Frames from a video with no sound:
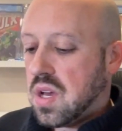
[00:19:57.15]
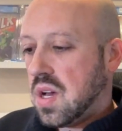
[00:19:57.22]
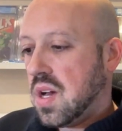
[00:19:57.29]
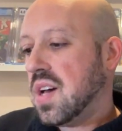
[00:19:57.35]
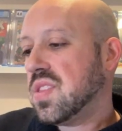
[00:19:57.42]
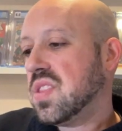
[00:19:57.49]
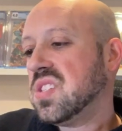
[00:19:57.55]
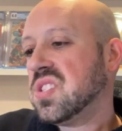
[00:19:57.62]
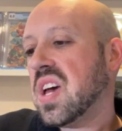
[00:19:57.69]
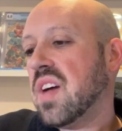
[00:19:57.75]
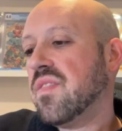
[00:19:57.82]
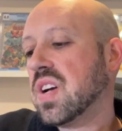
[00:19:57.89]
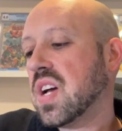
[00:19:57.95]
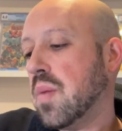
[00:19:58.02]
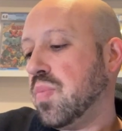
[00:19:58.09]
This I
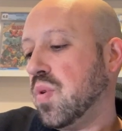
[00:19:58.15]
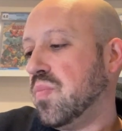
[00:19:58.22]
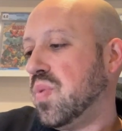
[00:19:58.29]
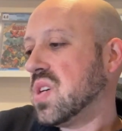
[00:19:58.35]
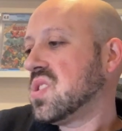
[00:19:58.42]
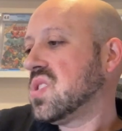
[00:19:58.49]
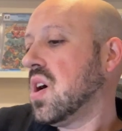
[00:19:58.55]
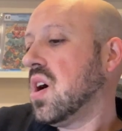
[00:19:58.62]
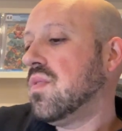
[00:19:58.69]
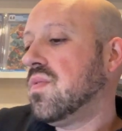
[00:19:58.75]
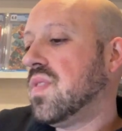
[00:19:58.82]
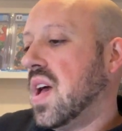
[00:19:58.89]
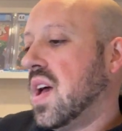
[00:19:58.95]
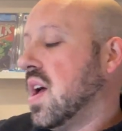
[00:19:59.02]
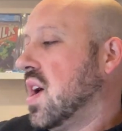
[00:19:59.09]
have a couple books of,
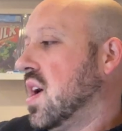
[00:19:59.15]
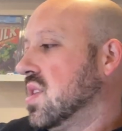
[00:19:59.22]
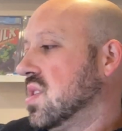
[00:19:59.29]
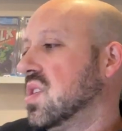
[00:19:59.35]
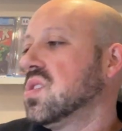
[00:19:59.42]
and